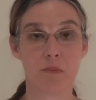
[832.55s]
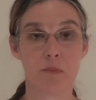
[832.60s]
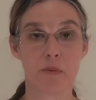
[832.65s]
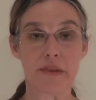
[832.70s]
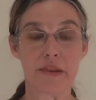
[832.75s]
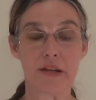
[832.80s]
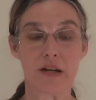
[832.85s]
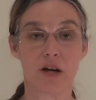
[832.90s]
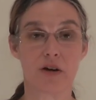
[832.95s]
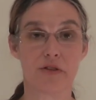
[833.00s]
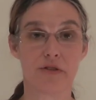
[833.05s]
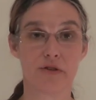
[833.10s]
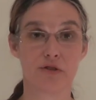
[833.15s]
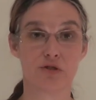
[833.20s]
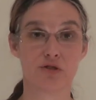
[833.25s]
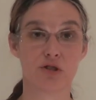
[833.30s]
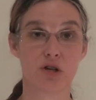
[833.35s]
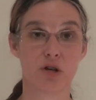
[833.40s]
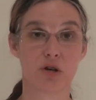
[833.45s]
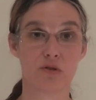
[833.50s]
But the author
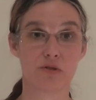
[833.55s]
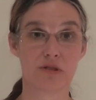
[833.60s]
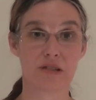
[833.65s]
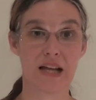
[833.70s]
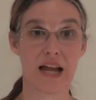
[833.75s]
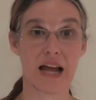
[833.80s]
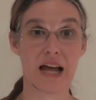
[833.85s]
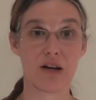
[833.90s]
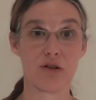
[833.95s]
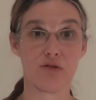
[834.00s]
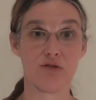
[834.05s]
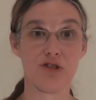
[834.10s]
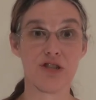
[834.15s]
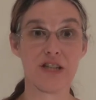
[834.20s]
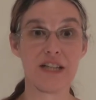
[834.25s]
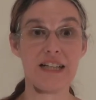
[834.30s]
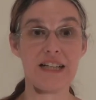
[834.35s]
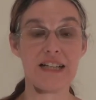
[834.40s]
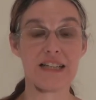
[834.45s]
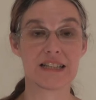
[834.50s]
shows that how
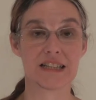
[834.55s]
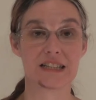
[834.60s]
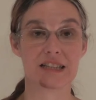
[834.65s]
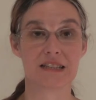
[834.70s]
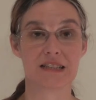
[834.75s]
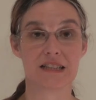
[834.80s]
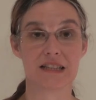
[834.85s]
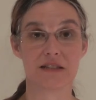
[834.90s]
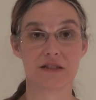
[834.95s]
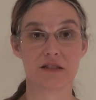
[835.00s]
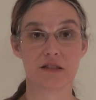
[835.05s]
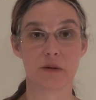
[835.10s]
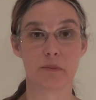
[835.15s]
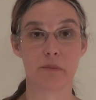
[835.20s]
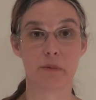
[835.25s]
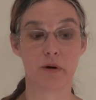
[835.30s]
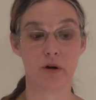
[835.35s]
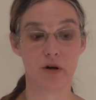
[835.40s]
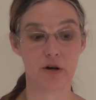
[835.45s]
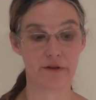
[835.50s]
Jesus is the
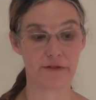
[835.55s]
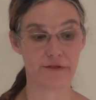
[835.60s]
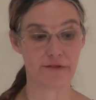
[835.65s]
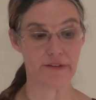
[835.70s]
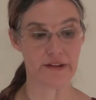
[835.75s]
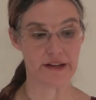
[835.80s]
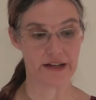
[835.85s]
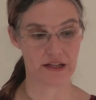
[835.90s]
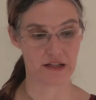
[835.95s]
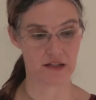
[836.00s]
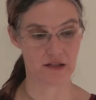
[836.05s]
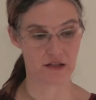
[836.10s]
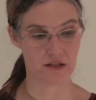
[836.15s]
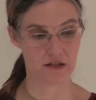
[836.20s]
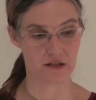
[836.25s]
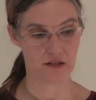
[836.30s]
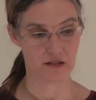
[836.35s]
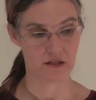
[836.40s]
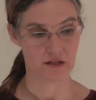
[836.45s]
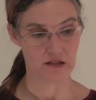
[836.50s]
perfect
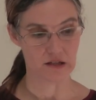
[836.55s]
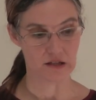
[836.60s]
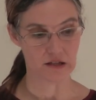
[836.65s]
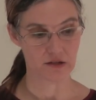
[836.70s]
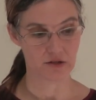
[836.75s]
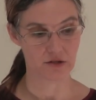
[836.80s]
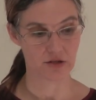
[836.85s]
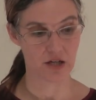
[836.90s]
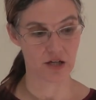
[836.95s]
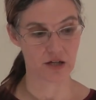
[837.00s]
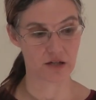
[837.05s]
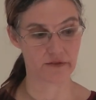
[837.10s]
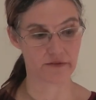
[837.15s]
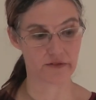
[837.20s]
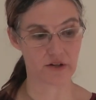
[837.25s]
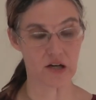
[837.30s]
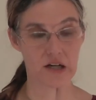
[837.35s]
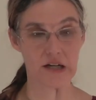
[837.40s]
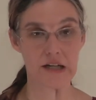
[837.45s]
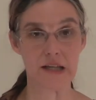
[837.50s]
Son
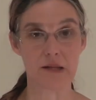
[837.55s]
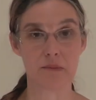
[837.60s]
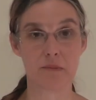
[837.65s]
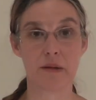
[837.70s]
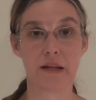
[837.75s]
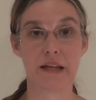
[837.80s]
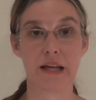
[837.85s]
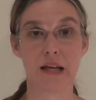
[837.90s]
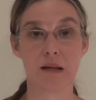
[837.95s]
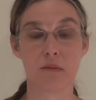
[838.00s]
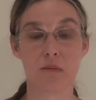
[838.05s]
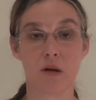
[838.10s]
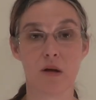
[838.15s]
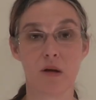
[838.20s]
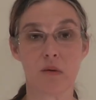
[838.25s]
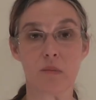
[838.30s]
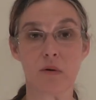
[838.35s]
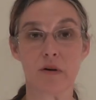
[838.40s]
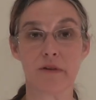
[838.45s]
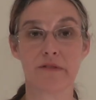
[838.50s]
of God. He became
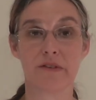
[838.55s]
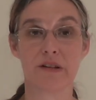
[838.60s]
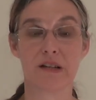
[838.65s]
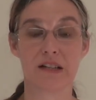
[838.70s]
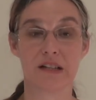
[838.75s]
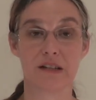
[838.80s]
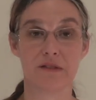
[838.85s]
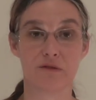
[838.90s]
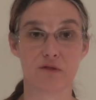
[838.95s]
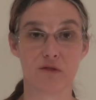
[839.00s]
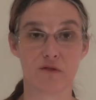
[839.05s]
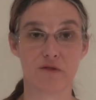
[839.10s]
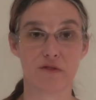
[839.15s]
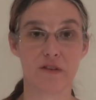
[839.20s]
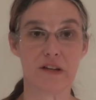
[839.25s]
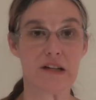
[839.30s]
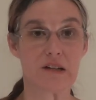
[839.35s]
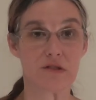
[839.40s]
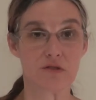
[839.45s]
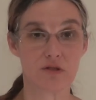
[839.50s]
perfectly
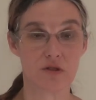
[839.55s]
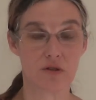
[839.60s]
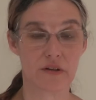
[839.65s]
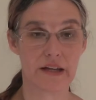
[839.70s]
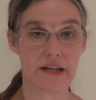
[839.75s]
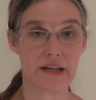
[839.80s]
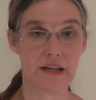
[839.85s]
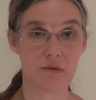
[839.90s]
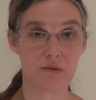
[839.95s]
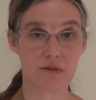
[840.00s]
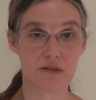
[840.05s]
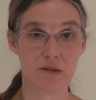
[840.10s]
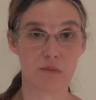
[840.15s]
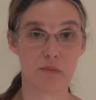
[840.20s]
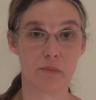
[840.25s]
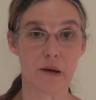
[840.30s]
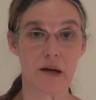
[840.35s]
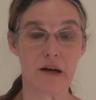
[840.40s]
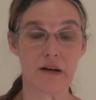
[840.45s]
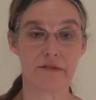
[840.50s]
fulfilled, so he was
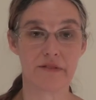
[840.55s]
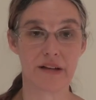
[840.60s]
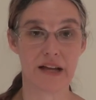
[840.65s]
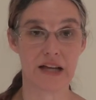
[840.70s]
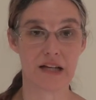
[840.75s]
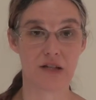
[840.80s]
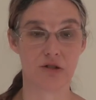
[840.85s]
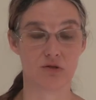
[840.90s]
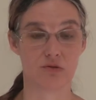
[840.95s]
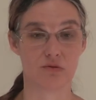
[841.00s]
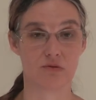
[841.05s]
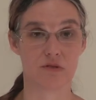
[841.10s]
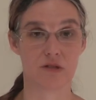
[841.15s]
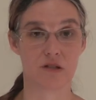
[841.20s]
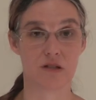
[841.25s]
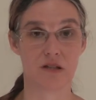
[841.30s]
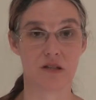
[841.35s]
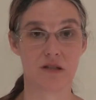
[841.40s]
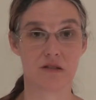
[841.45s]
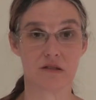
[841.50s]
above angels,
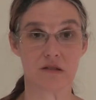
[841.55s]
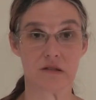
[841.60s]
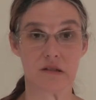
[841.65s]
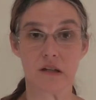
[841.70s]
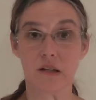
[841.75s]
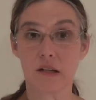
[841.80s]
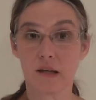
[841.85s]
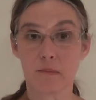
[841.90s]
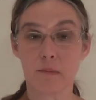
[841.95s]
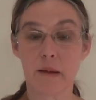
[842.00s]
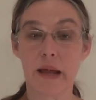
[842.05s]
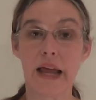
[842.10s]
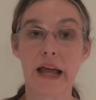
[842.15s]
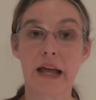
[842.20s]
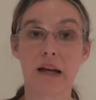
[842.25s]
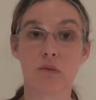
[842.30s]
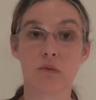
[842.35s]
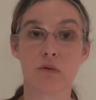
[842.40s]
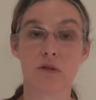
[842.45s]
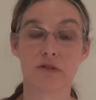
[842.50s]
and thus
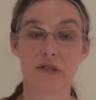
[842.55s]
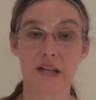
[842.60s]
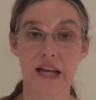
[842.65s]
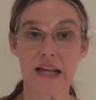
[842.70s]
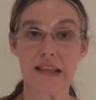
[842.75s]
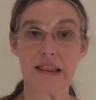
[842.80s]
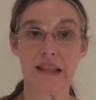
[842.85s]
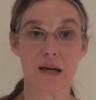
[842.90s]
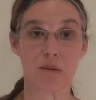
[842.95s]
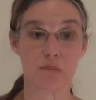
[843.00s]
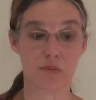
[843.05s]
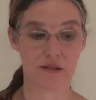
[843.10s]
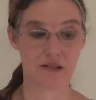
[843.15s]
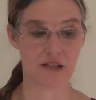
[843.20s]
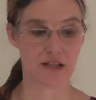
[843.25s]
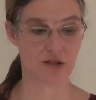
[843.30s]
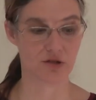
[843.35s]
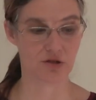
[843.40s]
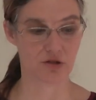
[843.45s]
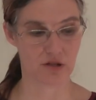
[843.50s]
man will take that
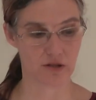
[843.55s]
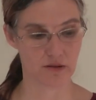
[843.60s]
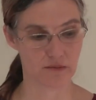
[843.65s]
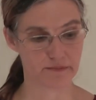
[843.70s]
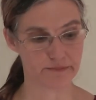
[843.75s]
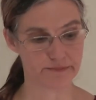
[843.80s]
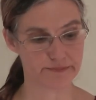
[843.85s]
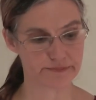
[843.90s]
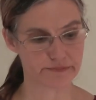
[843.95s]
position.